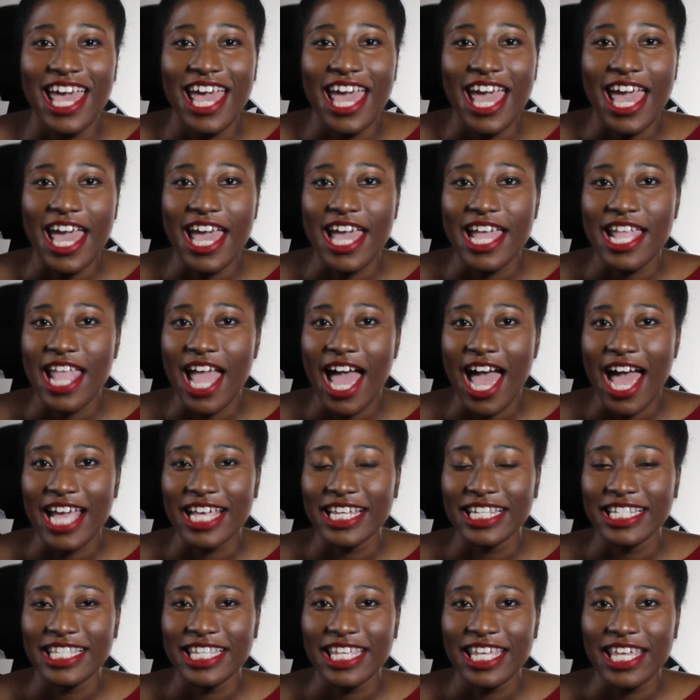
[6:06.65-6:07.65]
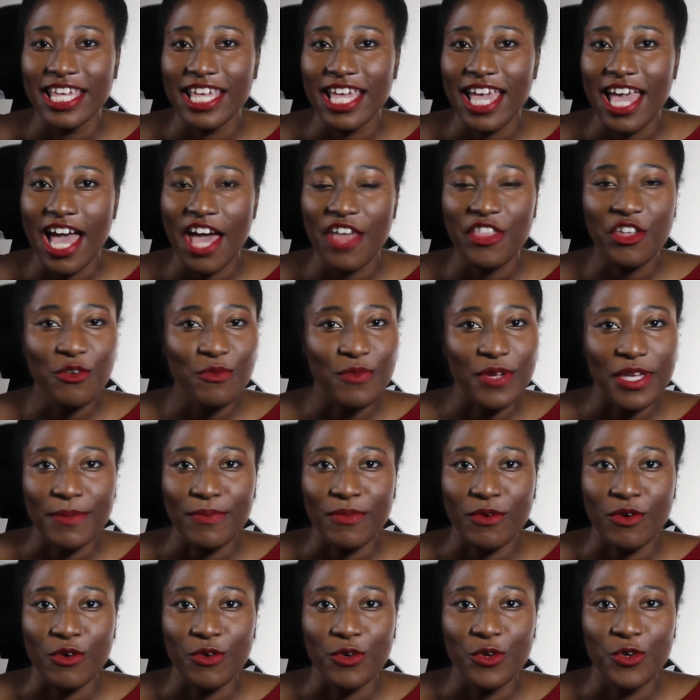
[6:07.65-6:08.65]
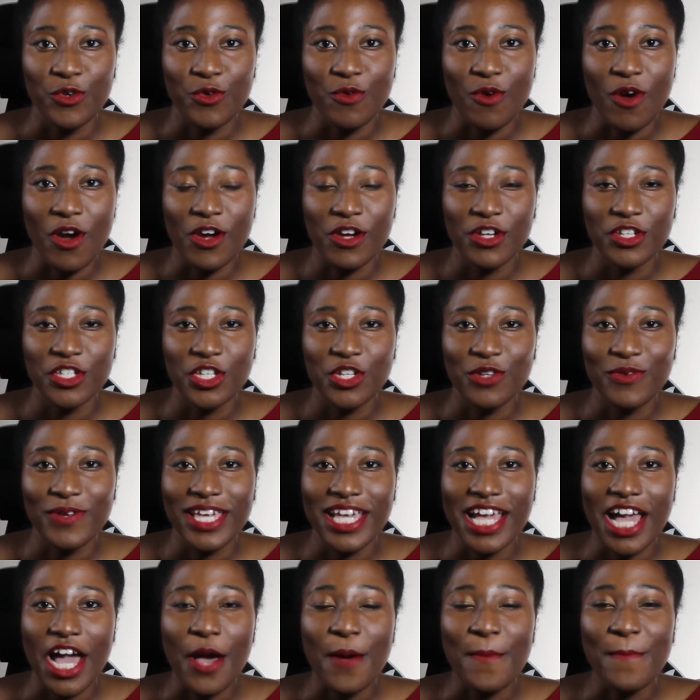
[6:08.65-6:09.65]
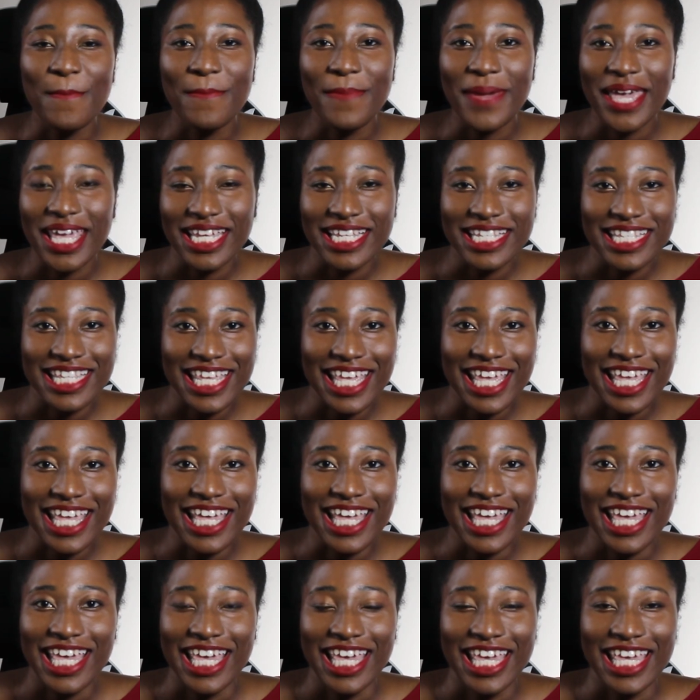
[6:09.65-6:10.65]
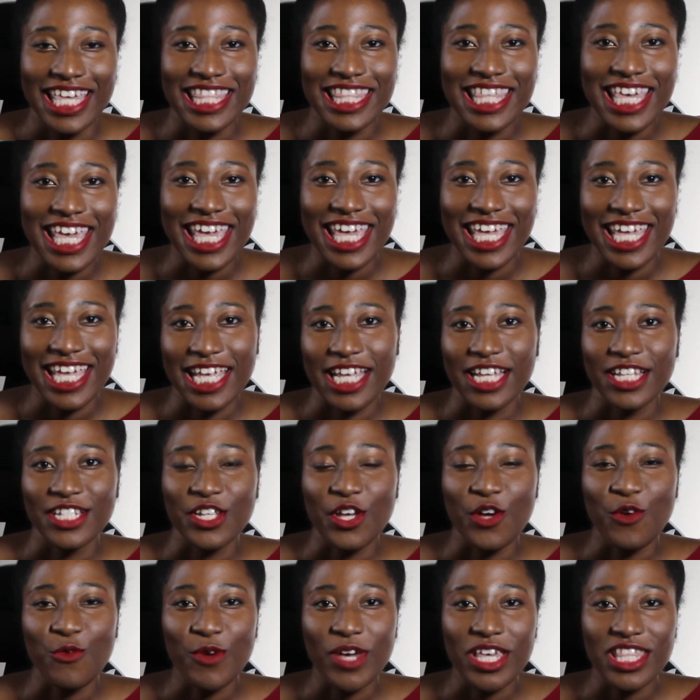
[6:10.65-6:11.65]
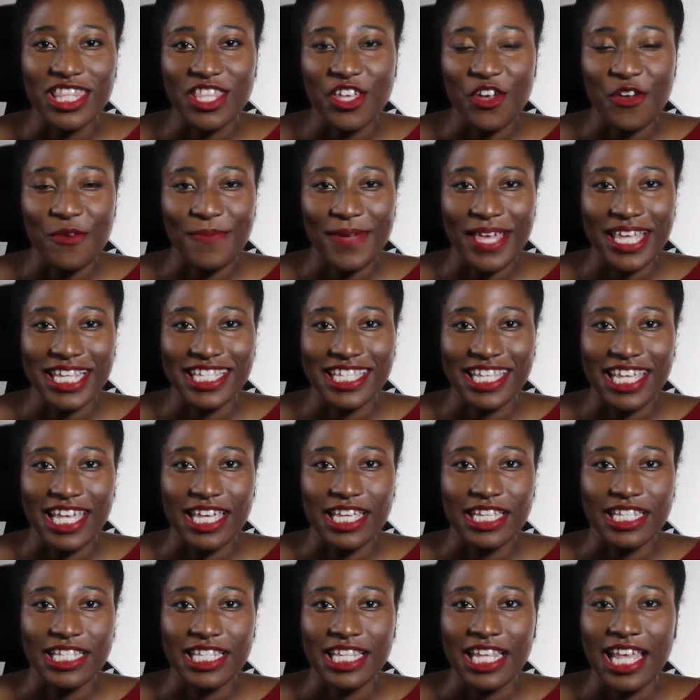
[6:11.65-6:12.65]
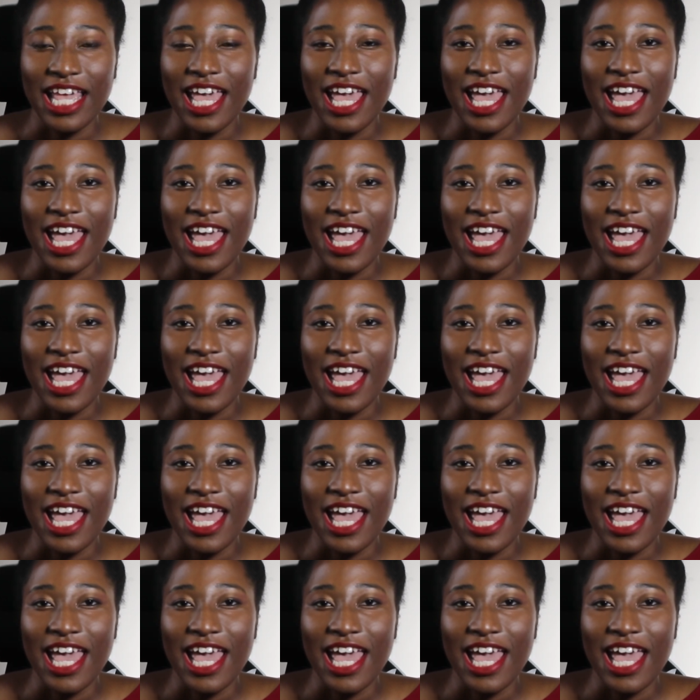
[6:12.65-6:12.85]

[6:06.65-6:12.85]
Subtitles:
And I see other people who are doing amazing things with their business.